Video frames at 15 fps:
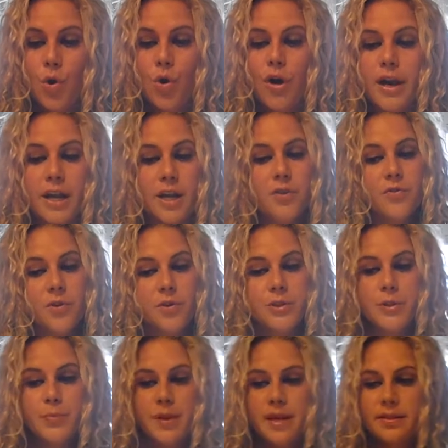Organic
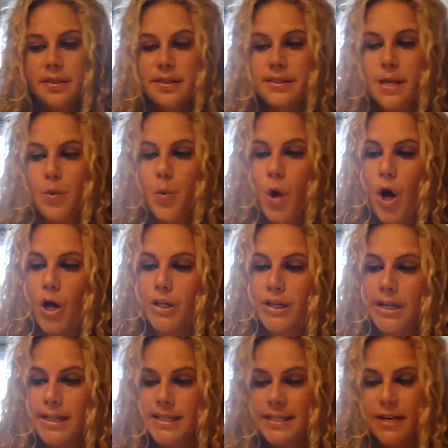foods meet the same
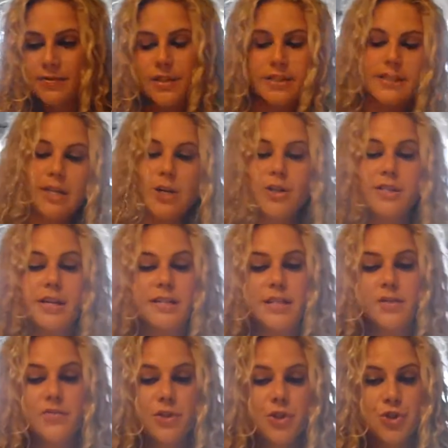quality and safety standards as
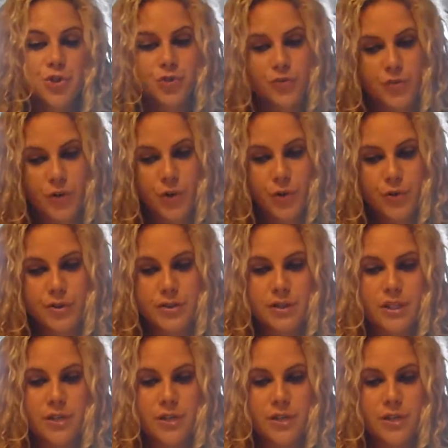conventional foods. The